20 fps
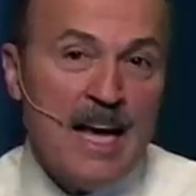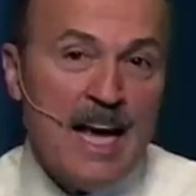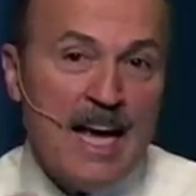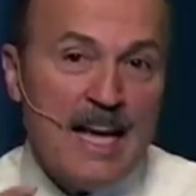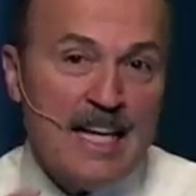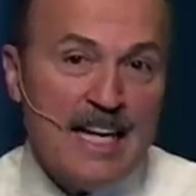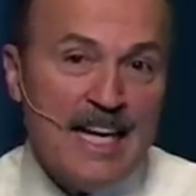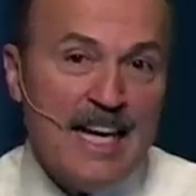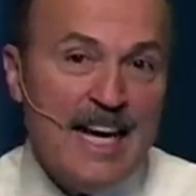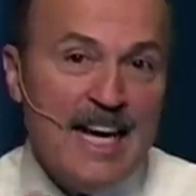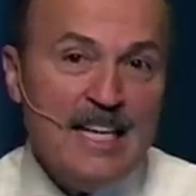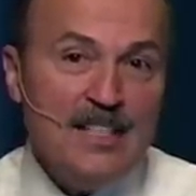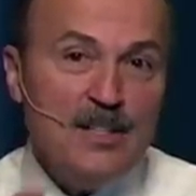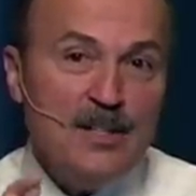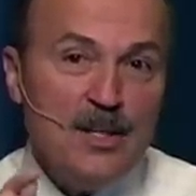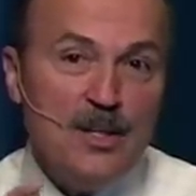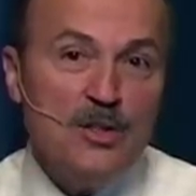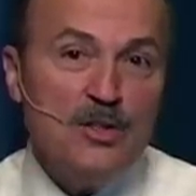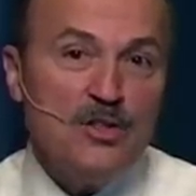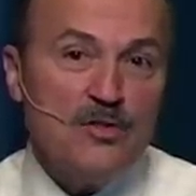And each
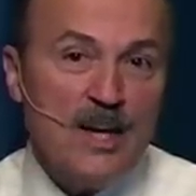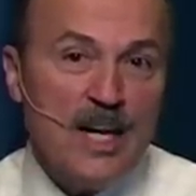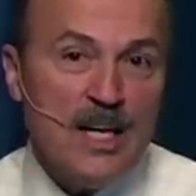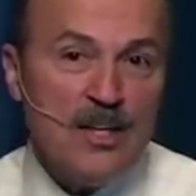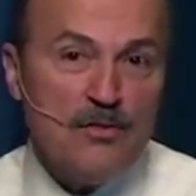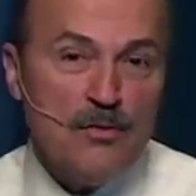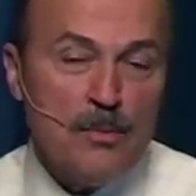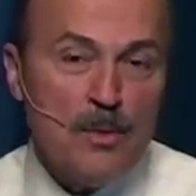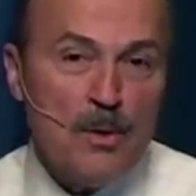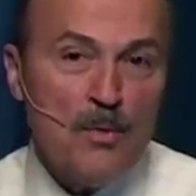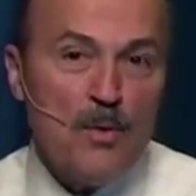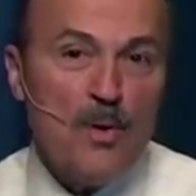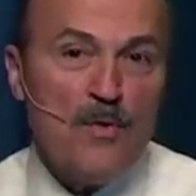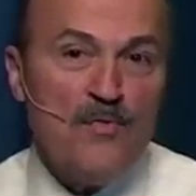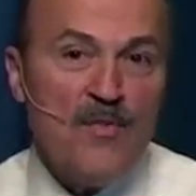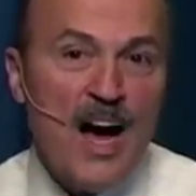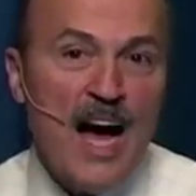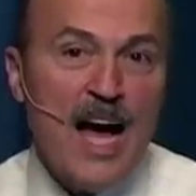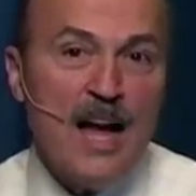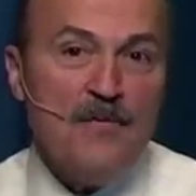of those transformers were
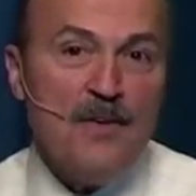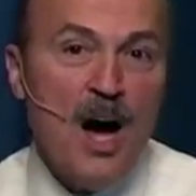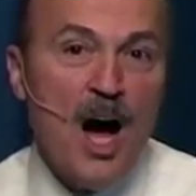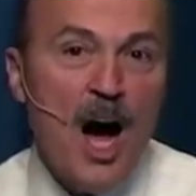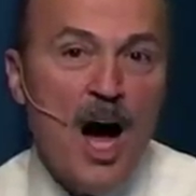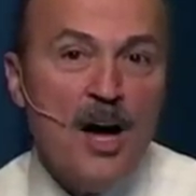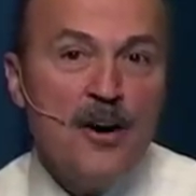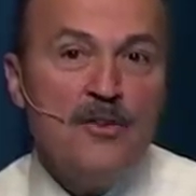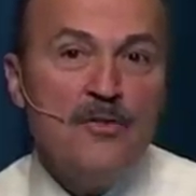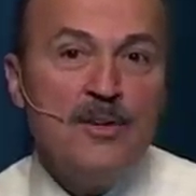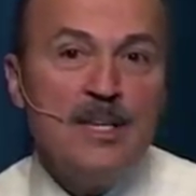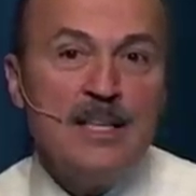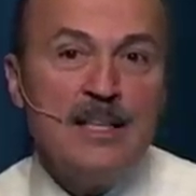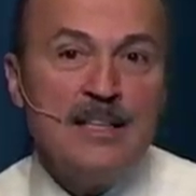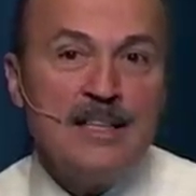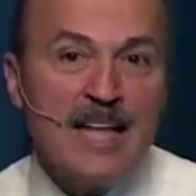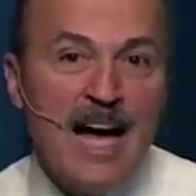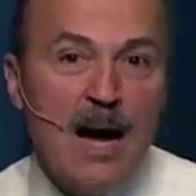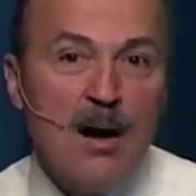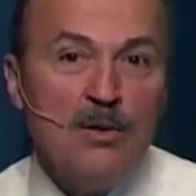
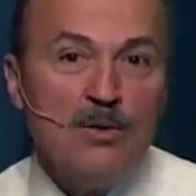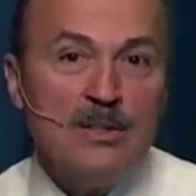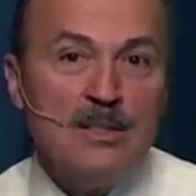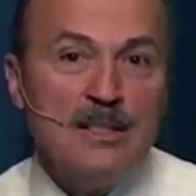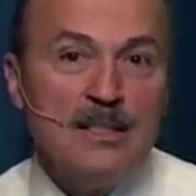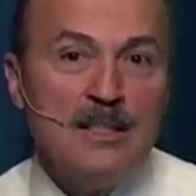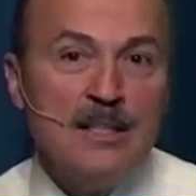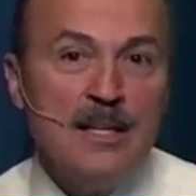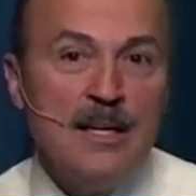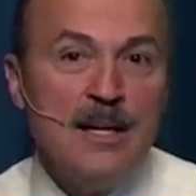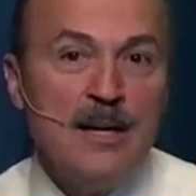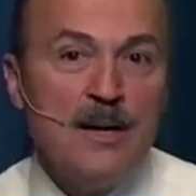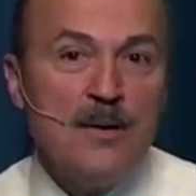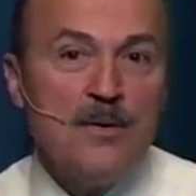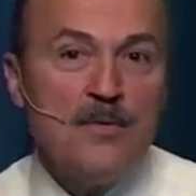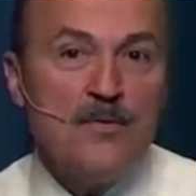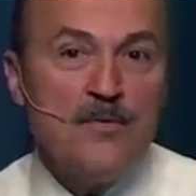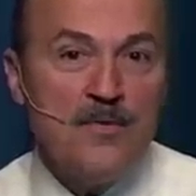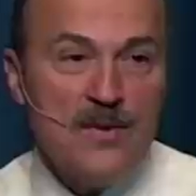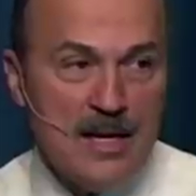500,000
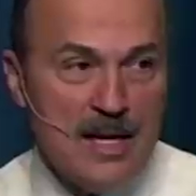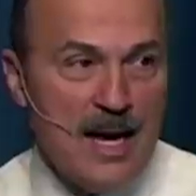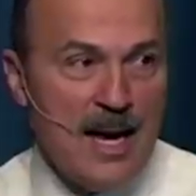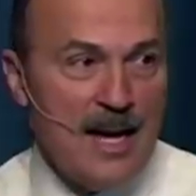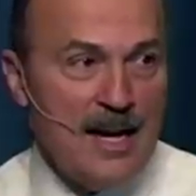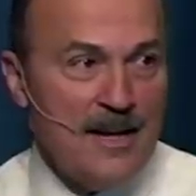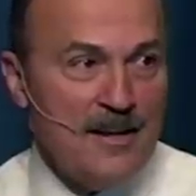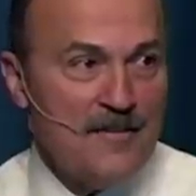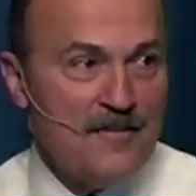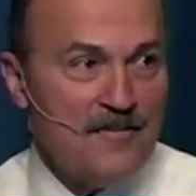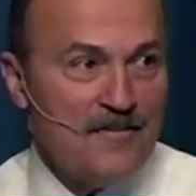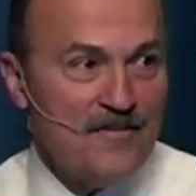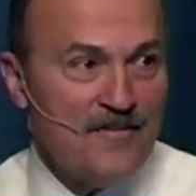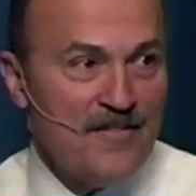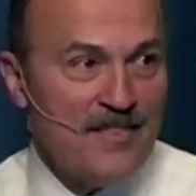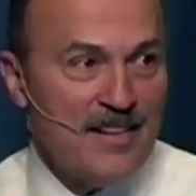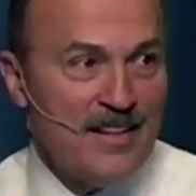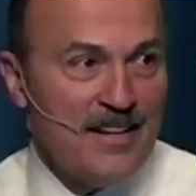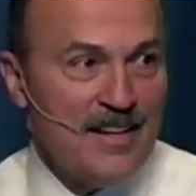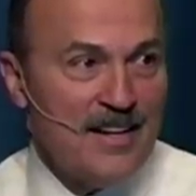VA.
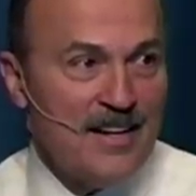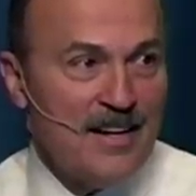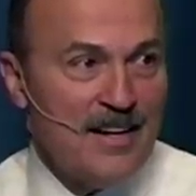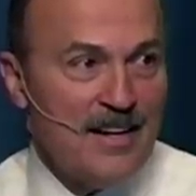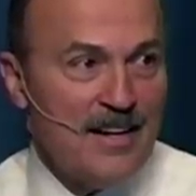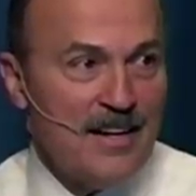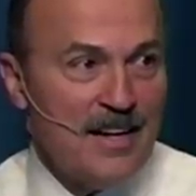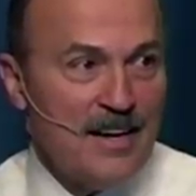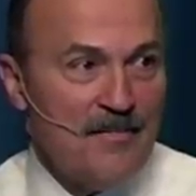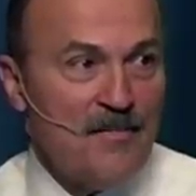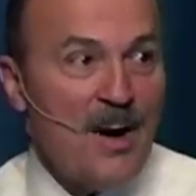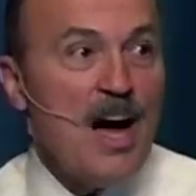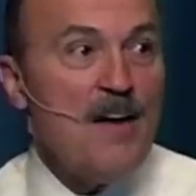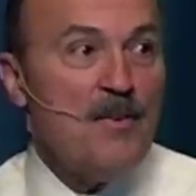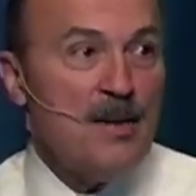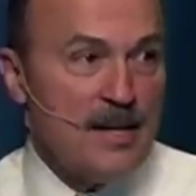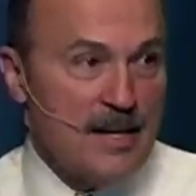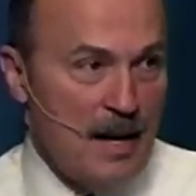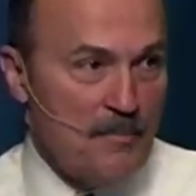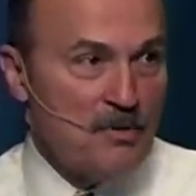500 MVA.
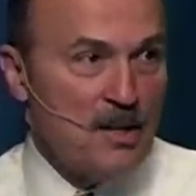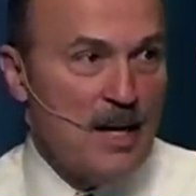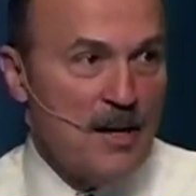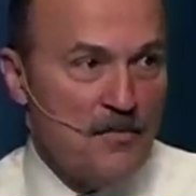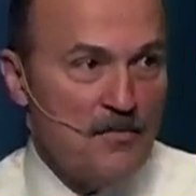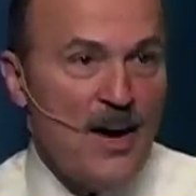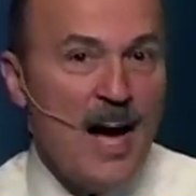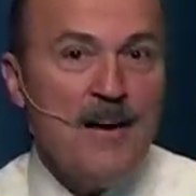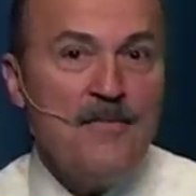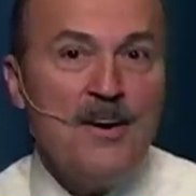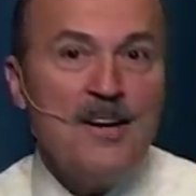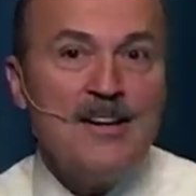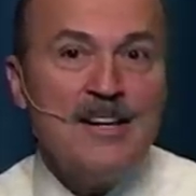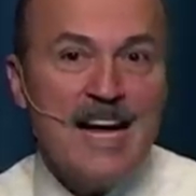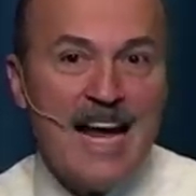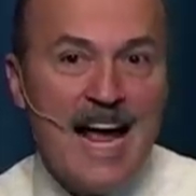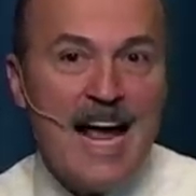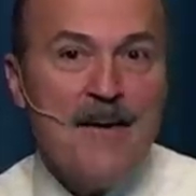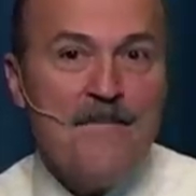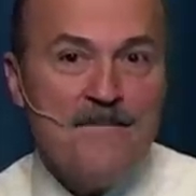500, I'm sorry,
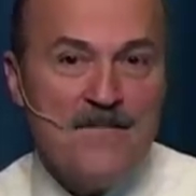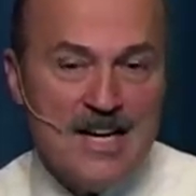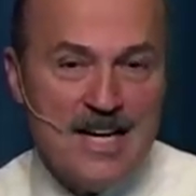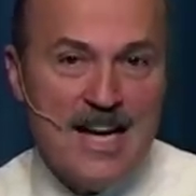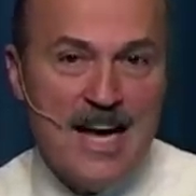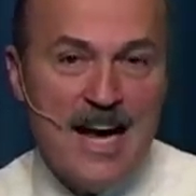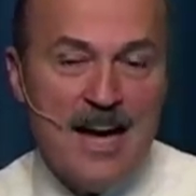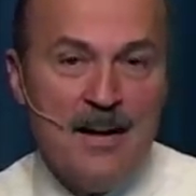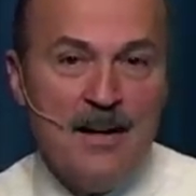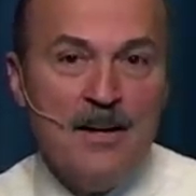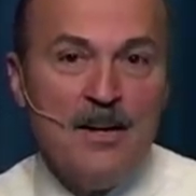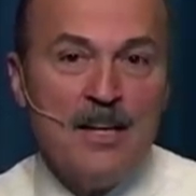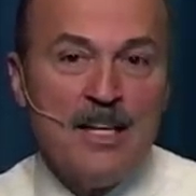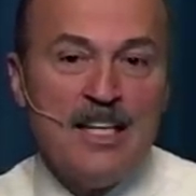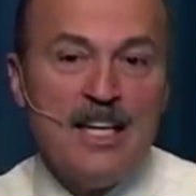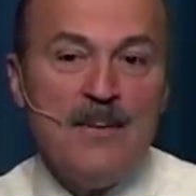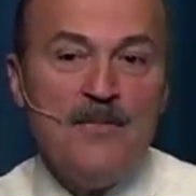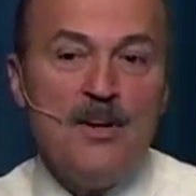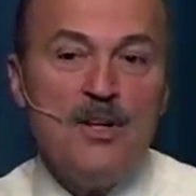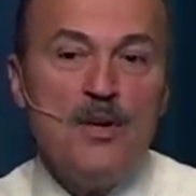500 MVA,
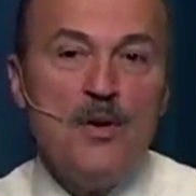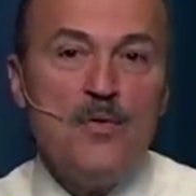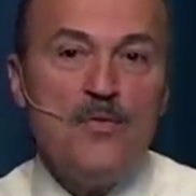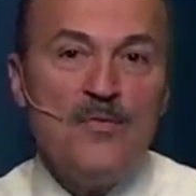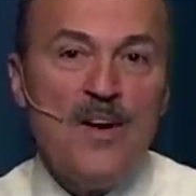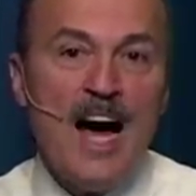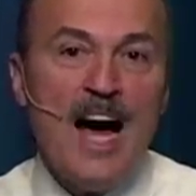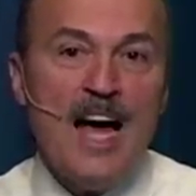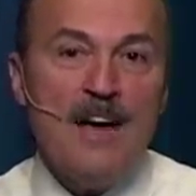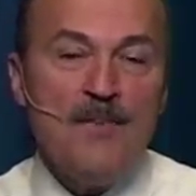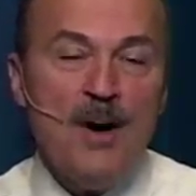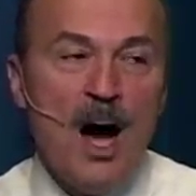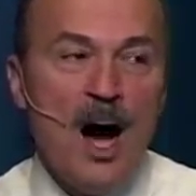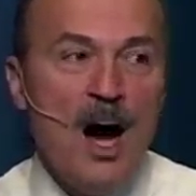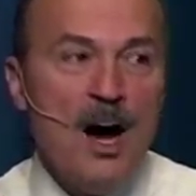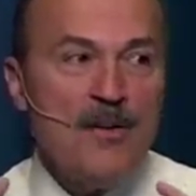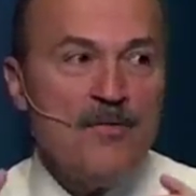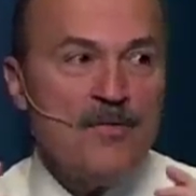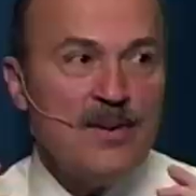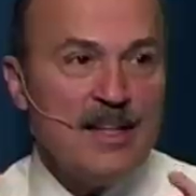giving you
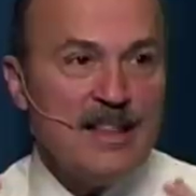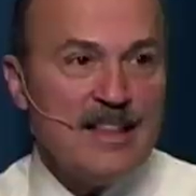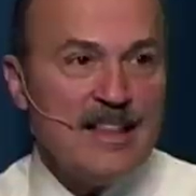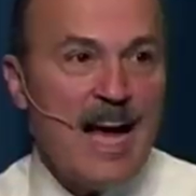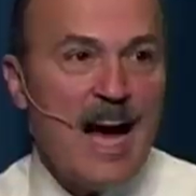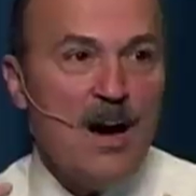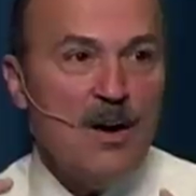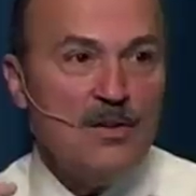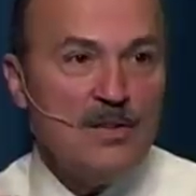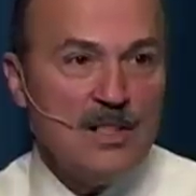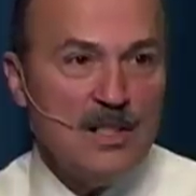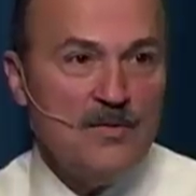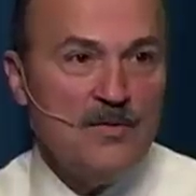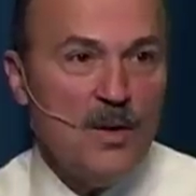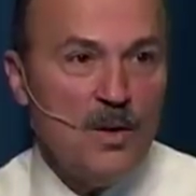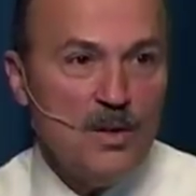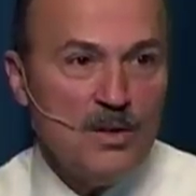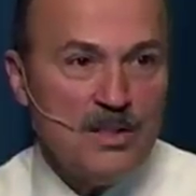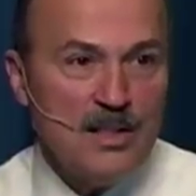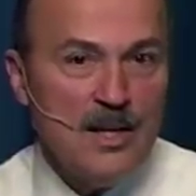500,000
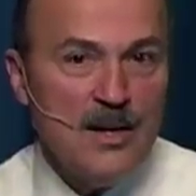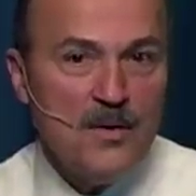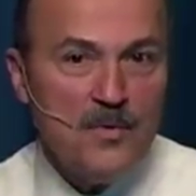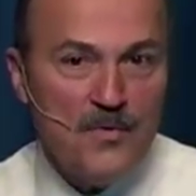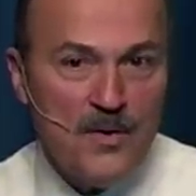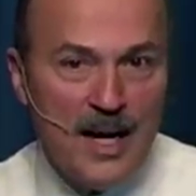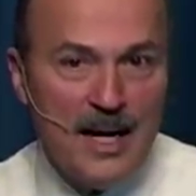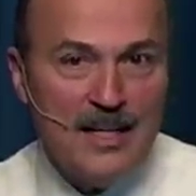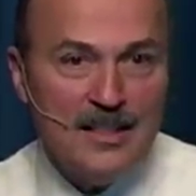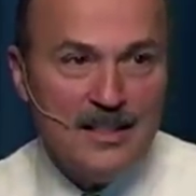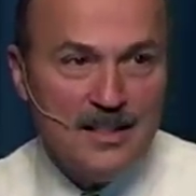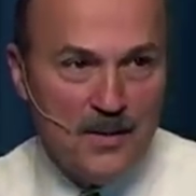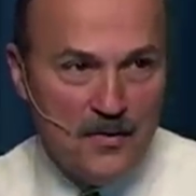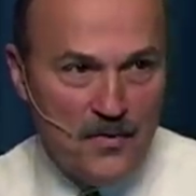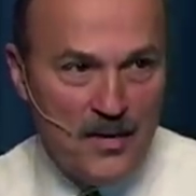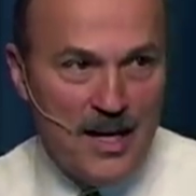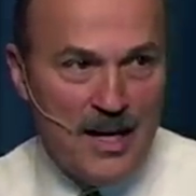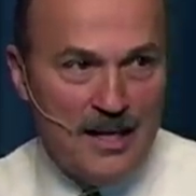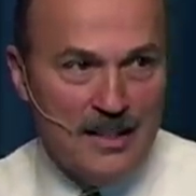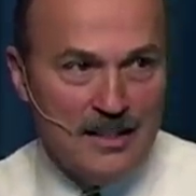volts phase to
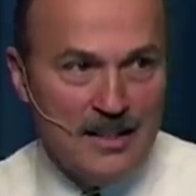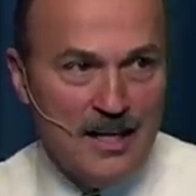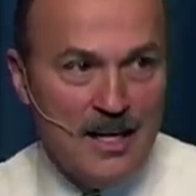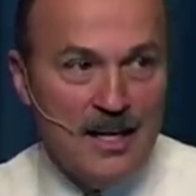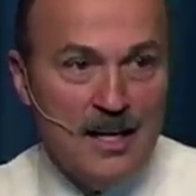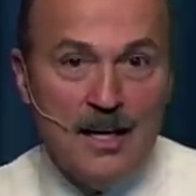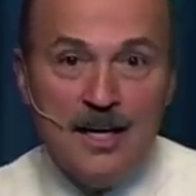phase.